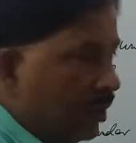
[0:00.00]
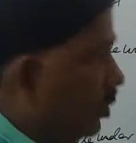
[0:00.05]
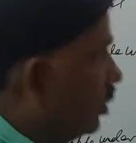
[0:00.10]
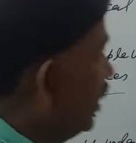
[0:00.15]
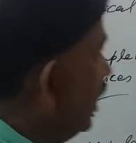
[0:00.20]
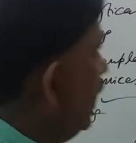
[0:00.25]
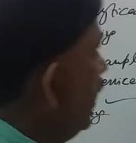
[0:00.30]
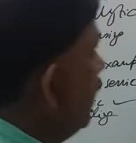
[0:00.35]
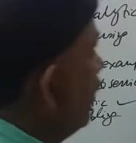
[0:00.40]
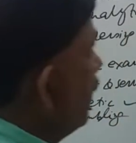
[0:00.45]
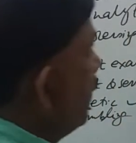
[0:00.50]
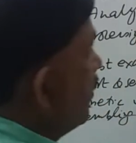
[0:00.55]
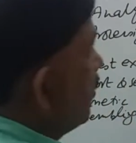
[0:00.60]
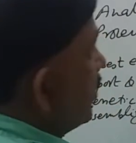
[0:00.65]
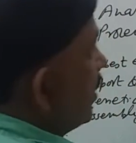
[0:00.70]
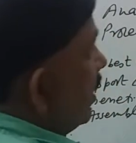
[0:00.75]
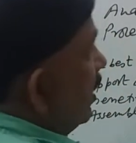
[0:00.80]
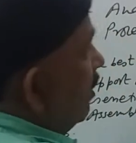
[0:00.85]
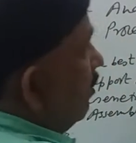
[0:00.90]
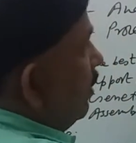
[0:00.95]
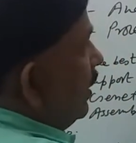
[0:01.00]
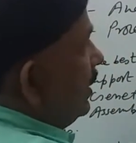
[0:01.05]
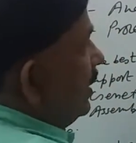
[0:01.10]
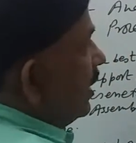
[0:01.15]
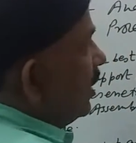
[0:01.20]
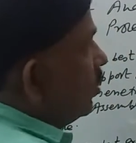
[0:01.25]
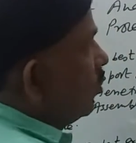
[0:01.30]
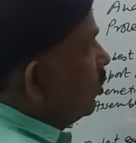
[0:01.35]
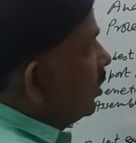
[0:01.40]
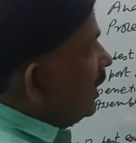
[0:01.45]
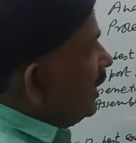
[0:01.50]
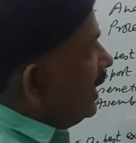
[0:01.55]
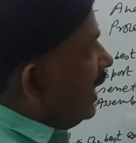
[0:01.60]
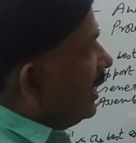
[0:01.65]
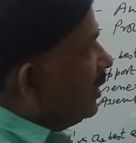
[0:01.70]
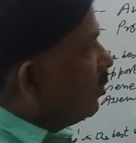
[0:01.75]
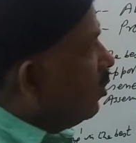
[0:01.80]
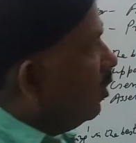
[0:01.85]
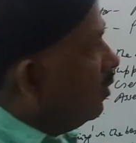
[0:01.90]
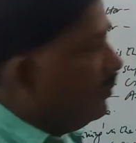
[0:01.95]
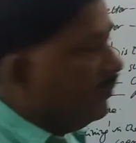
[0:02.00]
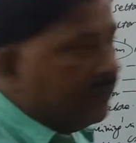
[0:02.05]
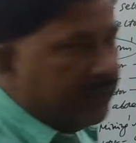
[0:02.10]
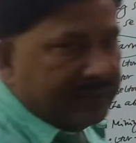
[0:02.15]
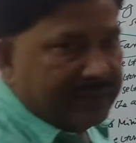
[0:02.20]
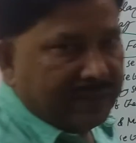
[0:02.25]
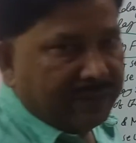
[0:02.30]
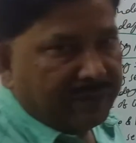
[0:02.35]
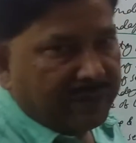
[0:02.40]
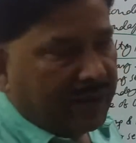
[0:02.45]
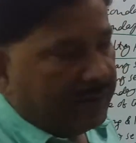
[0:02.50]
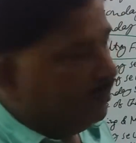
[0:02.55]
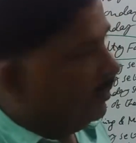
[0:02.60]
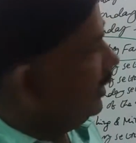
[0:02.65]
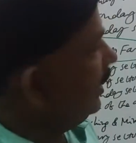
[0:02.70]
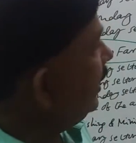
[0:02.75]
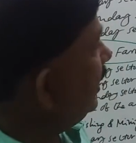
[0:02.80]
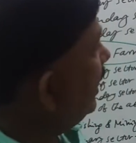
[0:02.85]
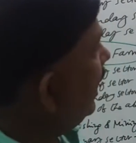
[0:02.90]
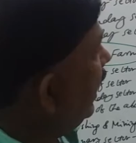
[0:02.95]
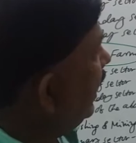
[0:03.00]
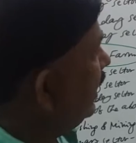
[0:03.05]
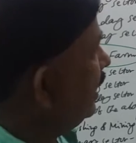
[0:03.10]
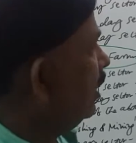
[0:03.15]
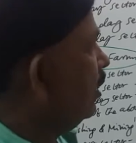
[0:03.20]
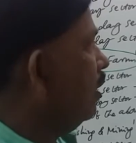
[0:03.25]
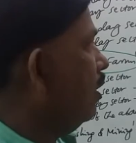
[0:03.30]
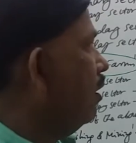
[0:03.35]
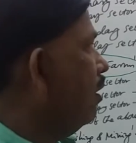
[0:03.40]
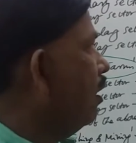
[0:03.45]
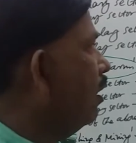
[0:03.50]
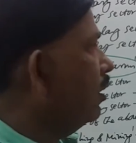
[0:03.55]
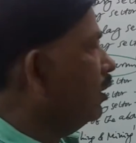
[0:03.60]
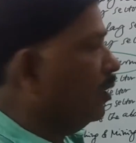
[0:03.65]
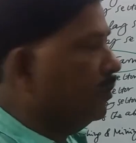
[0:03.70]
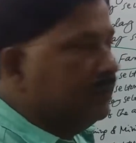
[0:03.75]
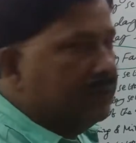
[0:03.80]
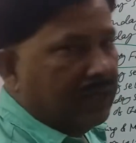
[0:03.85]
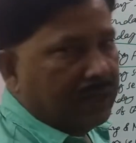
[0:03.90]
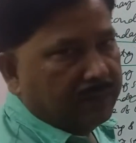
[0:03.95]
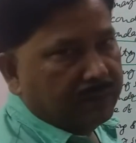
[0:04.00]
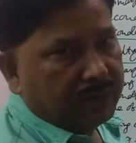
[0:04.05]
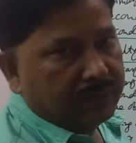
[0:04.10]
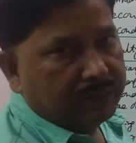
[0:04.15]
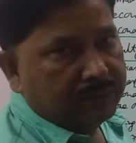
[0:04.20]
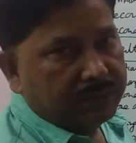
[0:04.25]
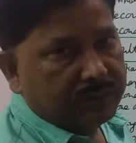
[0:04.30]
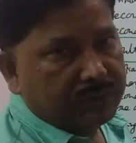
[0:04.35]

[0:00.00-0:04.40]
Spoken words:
Okay. Mother cooking at home for their family, and all of the above.